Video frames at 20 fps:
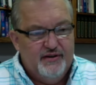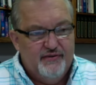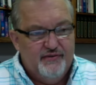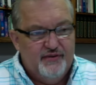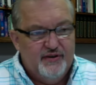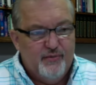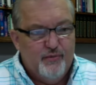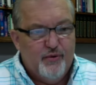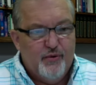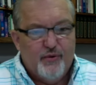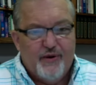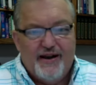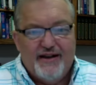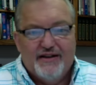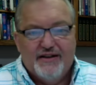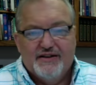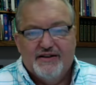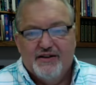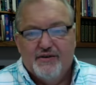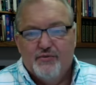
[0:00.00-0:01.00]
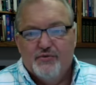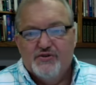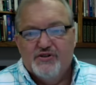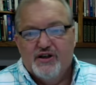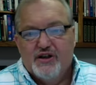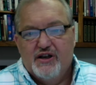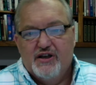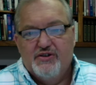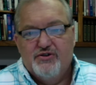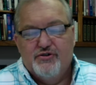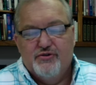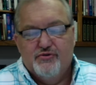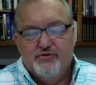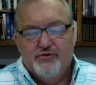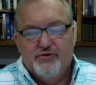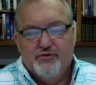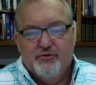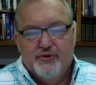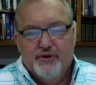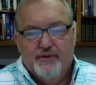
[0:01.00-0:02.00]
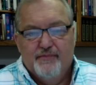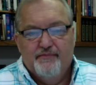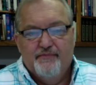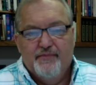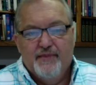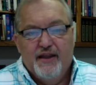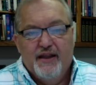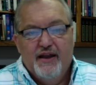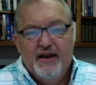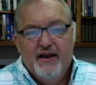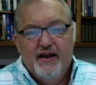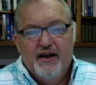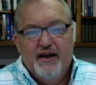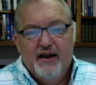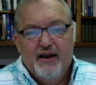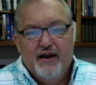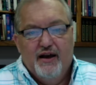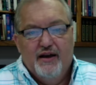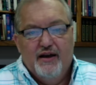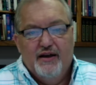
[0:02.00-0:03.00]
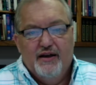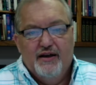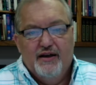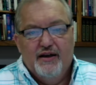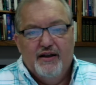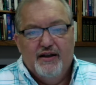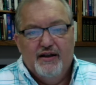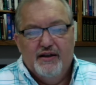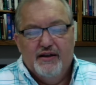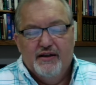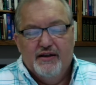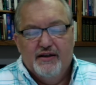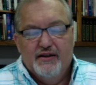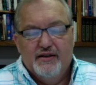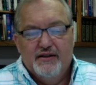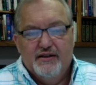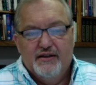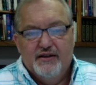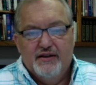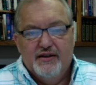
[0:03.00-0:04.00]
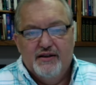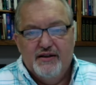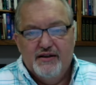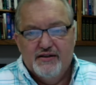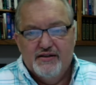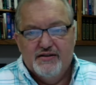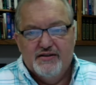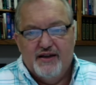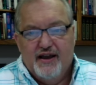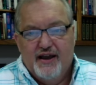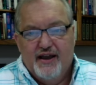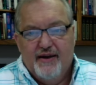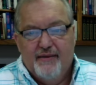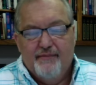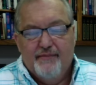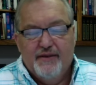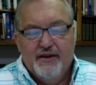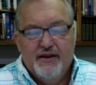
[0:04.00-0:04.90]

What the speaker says: immorality was an issue to him in his time,